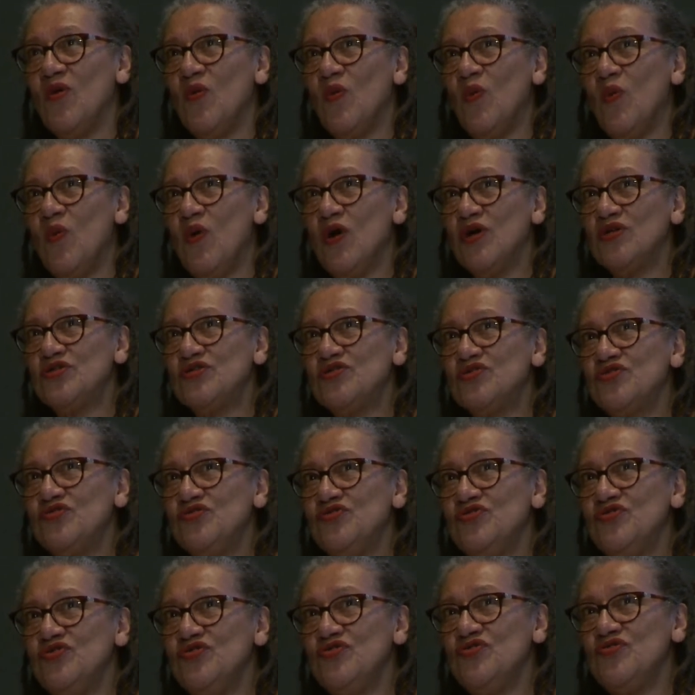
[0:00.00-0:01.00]
what to
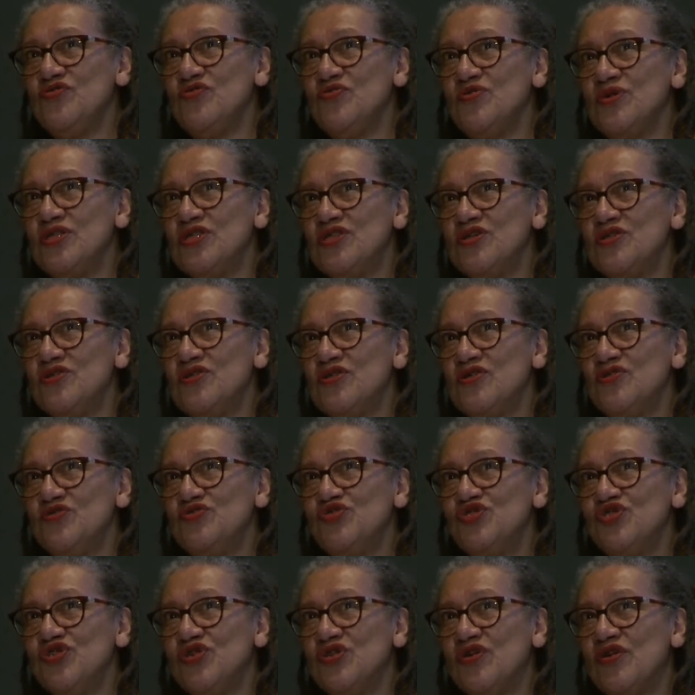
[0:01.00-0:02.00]
do with the
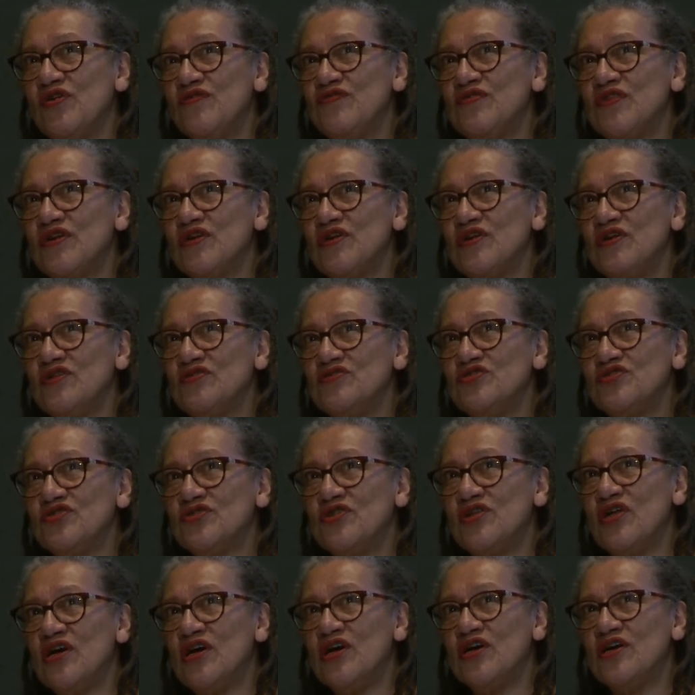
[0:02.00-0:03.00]
notion of the
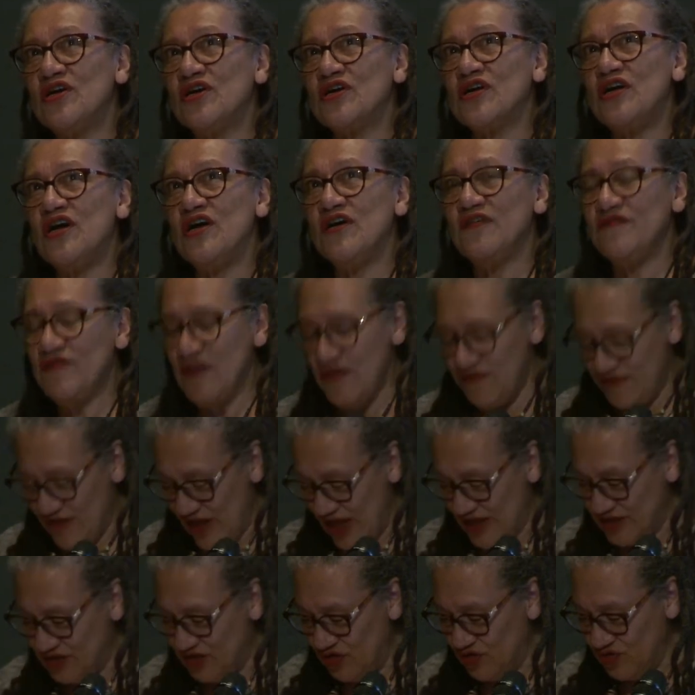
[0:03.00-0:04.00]
cultural archive, I've
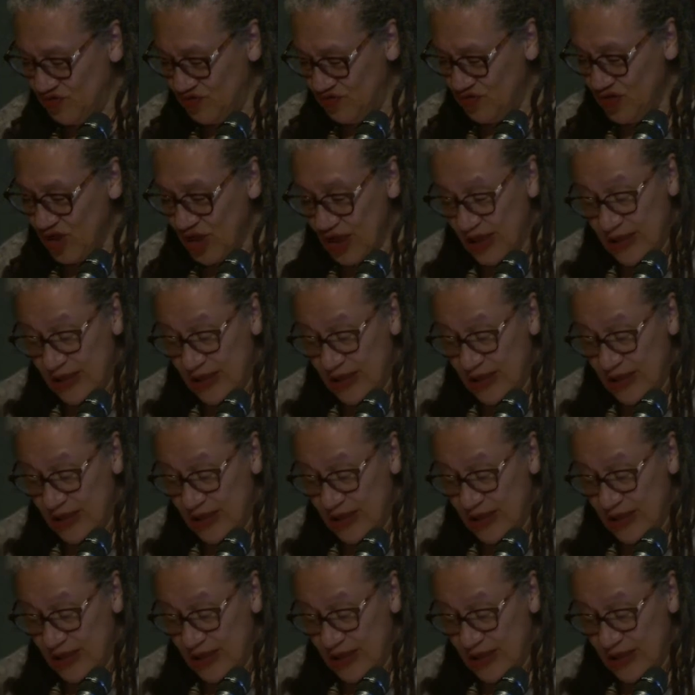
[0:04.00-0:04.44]
had to